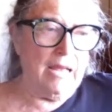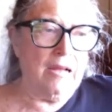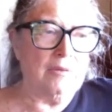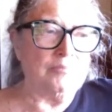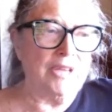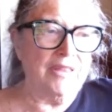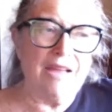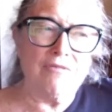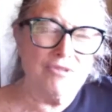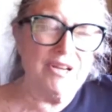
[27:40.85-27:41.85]
Um, and
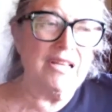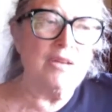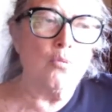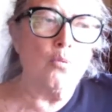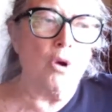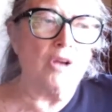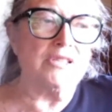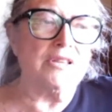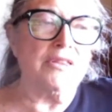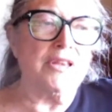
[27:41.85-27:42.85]
that really
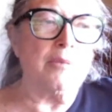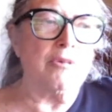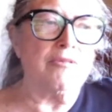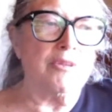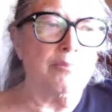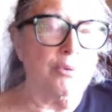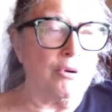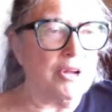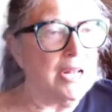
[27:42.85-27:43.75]
was the theme of the book.